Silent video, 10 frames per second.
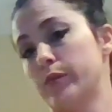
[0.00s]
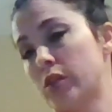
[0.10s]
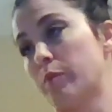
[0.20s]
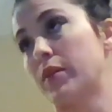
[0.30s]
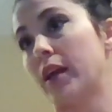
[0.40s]

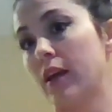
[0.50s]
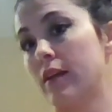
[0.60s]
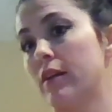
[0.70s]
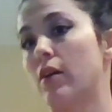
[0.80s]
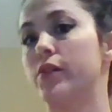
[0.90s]
which I
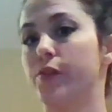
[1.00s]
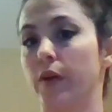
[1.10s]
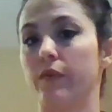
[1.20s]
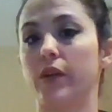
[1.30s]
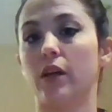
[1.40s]
planned on
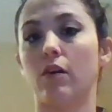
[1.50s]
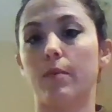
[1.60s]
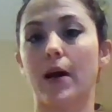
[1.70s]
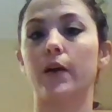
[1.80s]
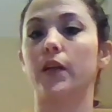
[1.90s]
doing a video
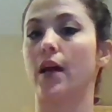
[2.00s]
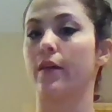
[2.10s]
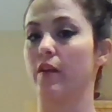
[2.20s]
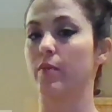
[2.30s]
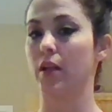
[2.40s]
about, and
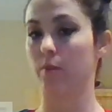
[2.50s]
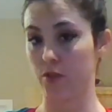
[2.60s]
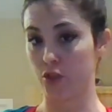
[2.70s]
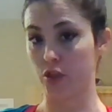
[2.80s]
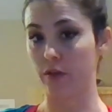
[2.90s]
now that I've been able
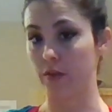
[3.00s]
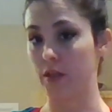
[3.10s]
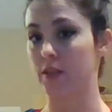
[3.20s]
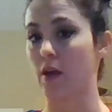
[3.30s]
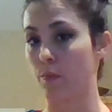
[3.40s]
to show you
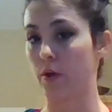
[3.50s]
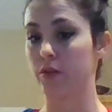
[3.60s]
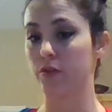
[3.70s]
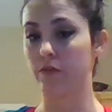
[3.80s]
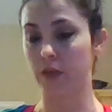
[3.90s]
this, I
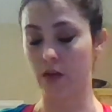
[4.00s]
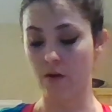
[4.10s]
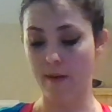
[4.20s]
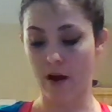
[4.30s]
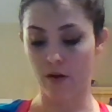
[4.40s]
will do a
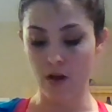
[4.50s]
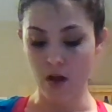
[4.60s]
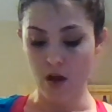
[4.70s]
video about.